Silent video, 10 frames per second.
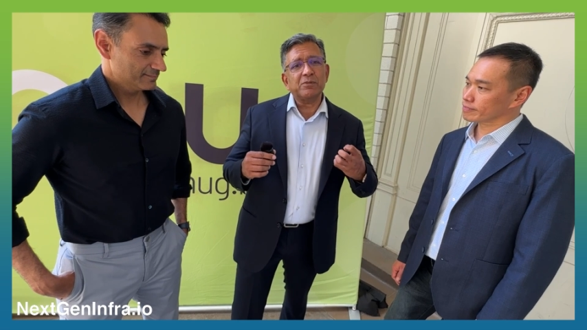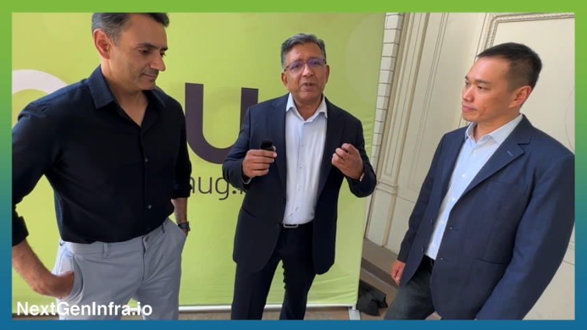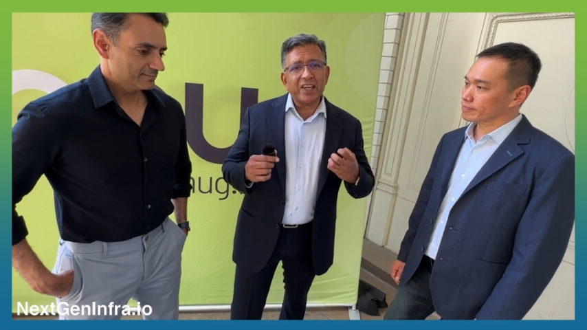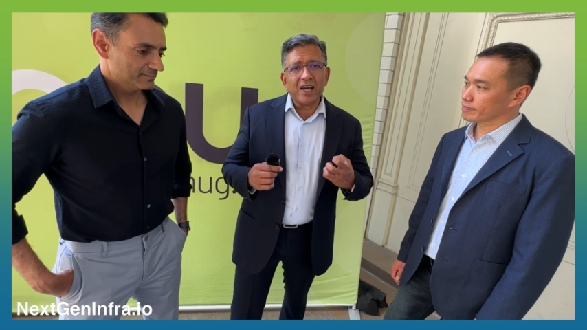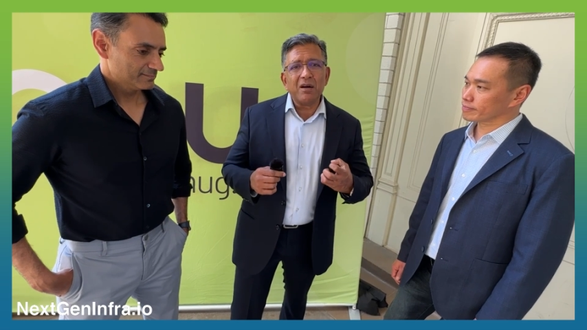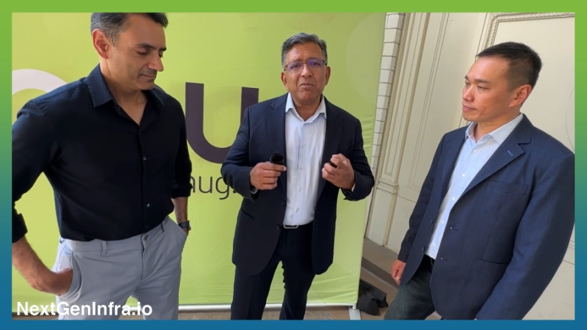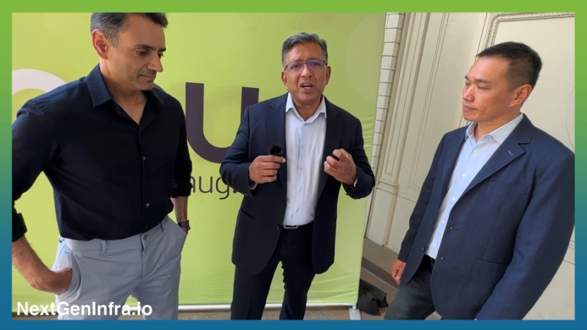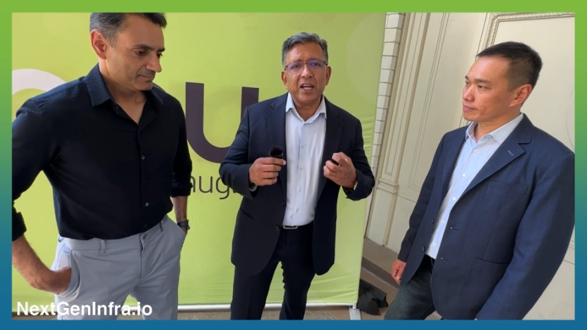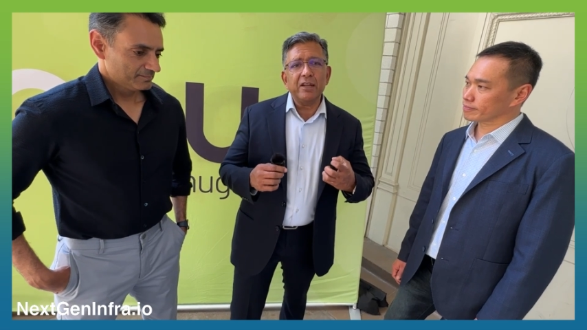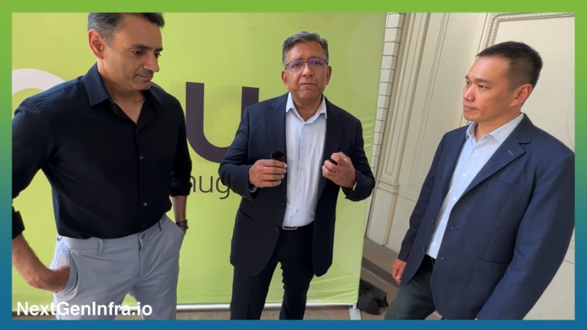Speaker 1: has become
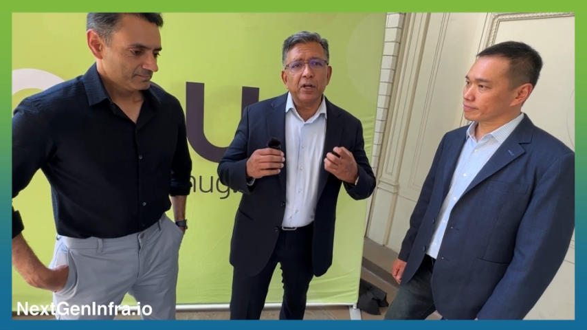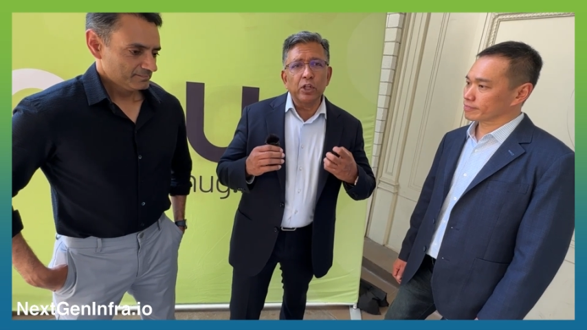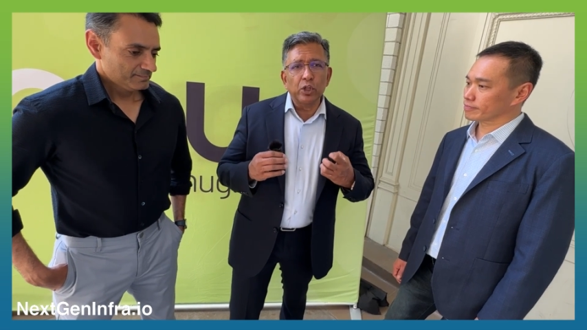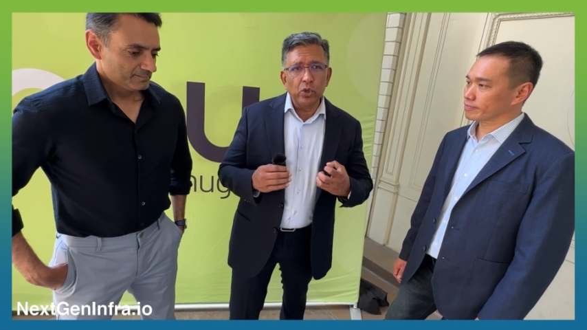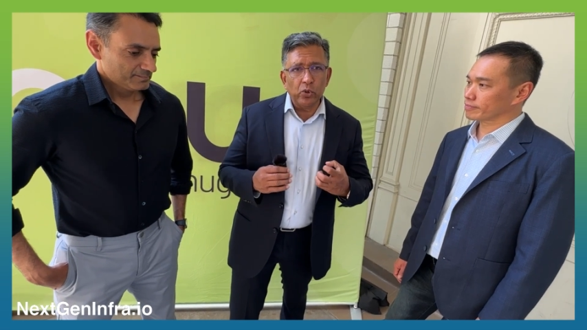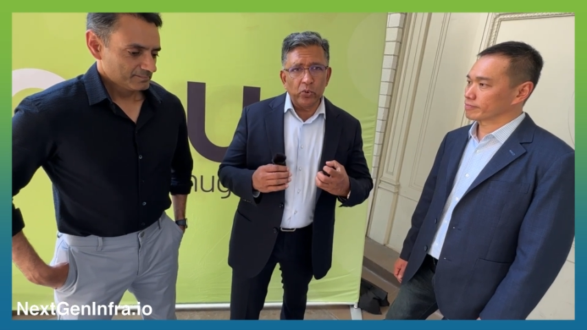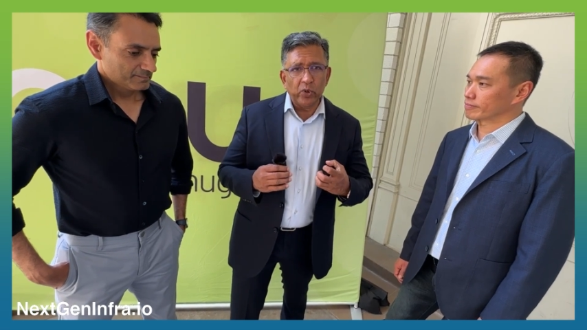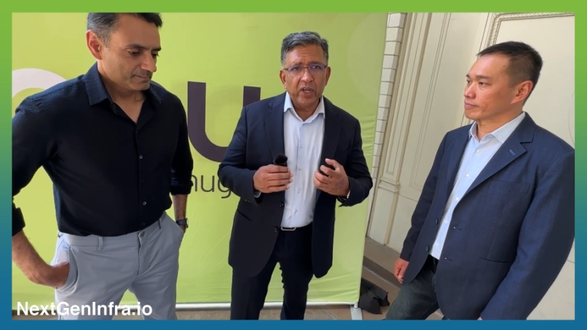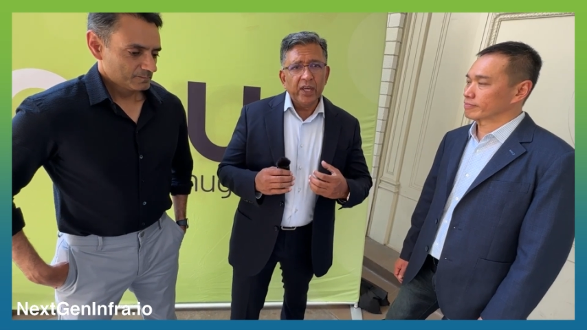kind of a glue